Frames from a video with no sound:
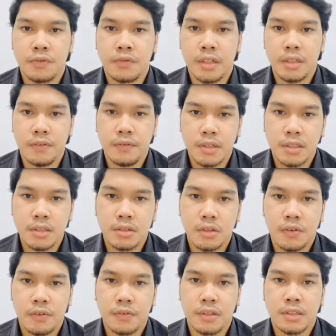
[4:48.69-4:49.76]
effectiveness
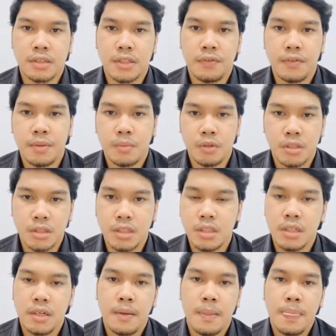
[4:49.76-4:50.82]
of the safety policy,